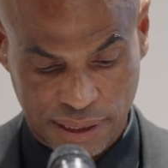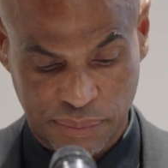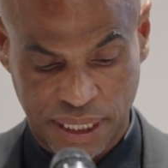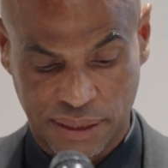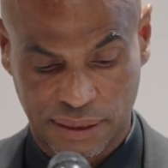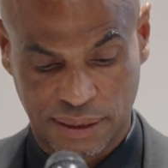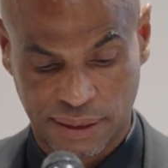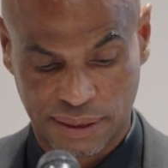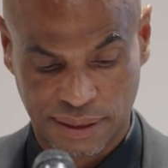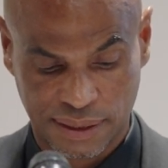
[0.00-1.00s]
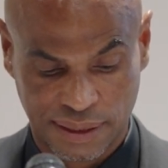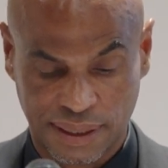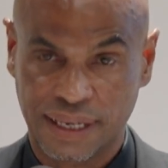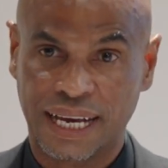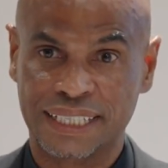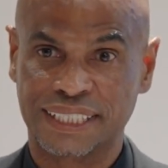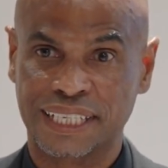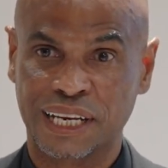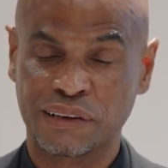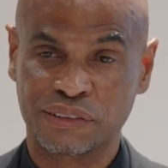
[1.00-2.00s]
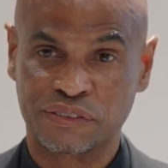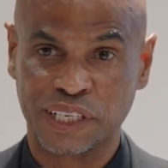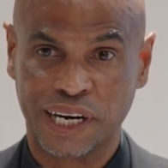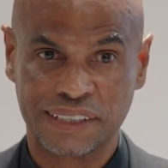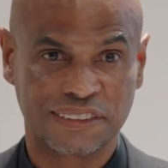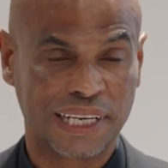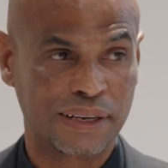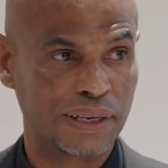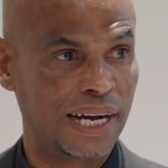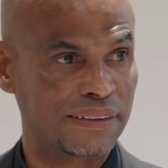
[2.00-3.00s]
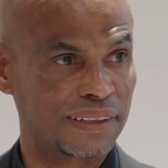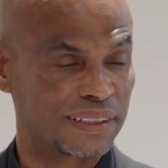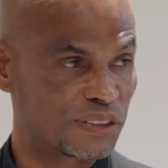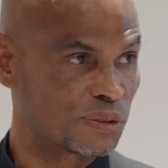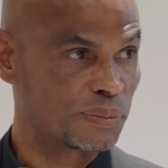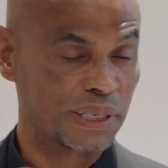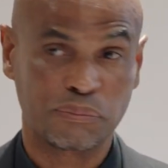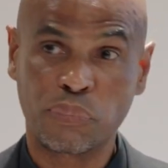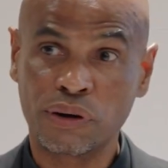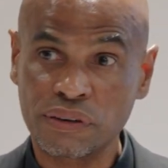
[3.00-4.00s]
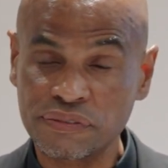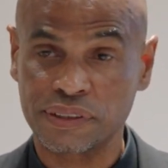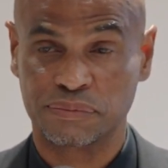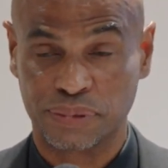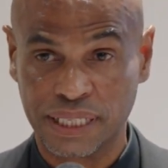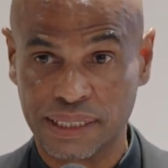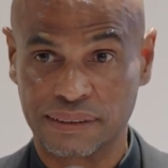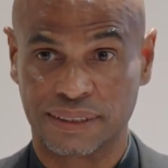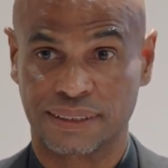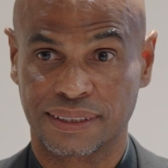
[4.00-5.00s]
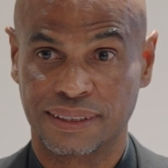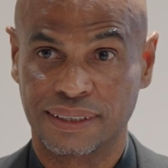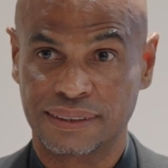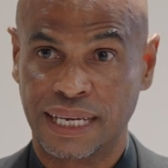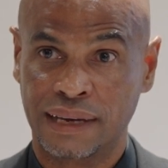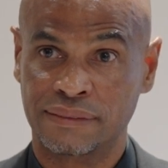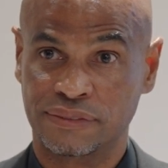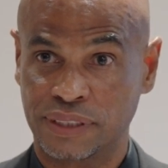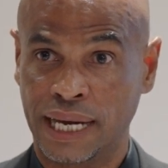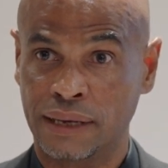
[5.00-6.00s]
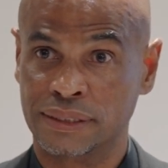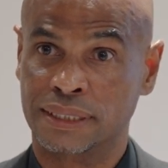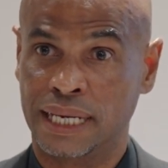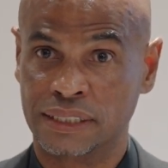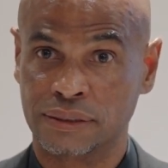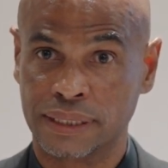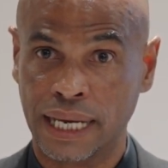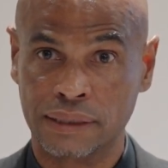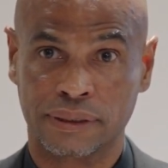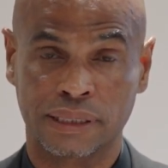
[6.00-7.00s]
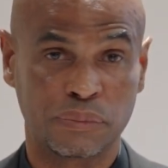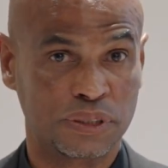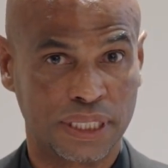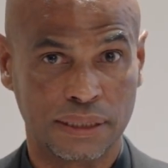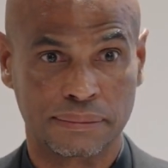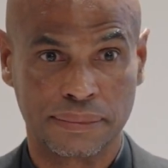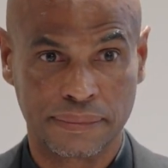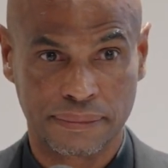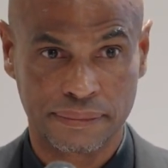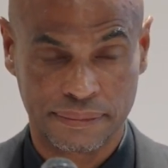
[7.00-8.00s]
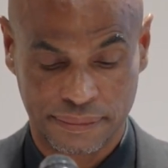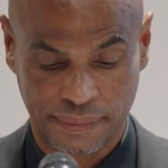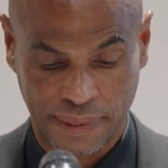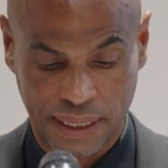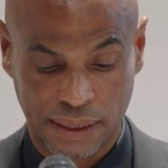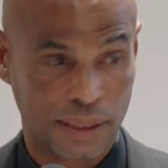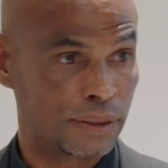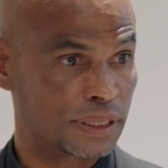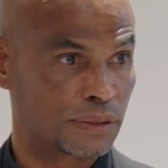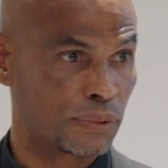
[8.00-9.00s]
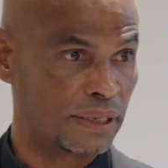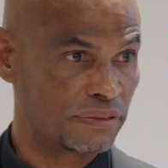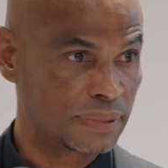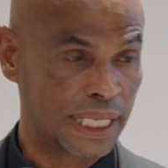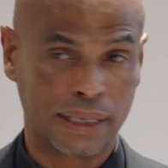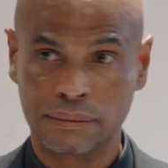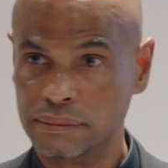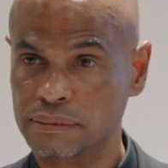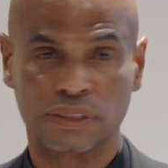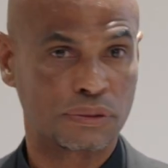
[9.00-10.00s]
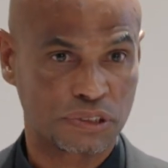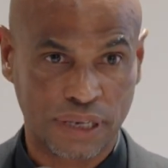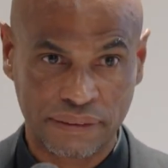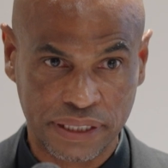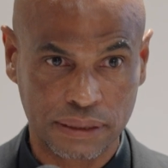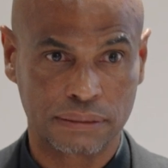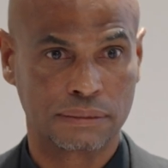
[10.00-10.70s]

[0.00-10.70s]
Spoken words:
I mean, as a lover of the arts, I think this would be a perfect place to house a National Gallery and Museum. You know, it's away from town, there's no traffic,